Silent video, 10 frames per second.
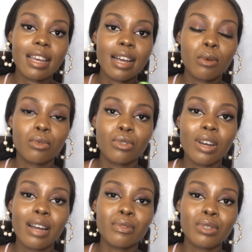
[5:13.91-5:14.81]
I would not
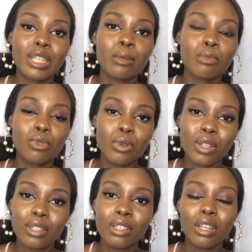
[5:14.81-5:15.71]
have to keep
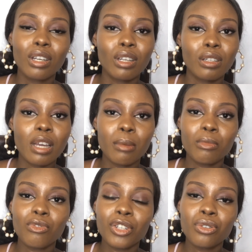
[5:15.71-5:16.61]
going
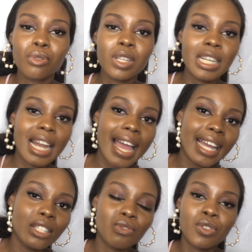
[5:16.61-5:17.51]
um, redoing
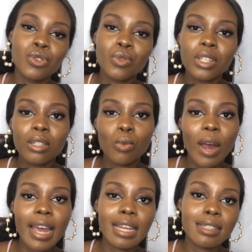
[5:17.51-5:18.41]
lights, redoing
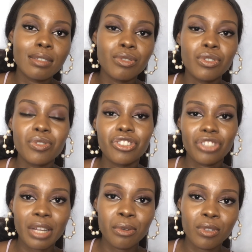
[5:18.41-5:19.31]
whites, redoing
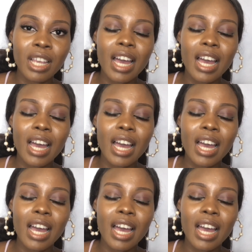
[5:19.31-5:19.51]
shadows.